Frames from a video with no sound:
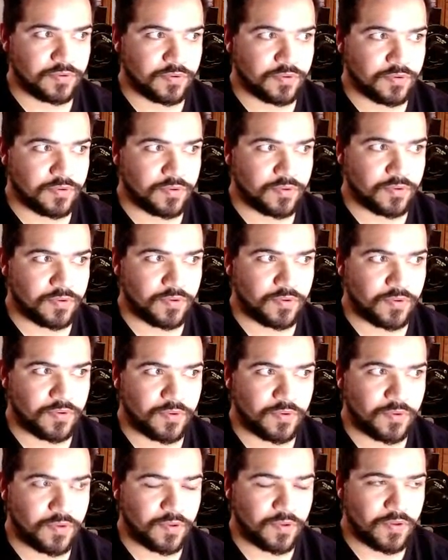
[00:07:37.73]

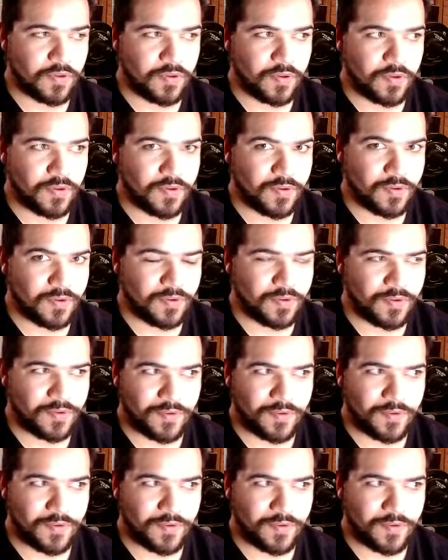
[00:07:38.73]
(no one is talking)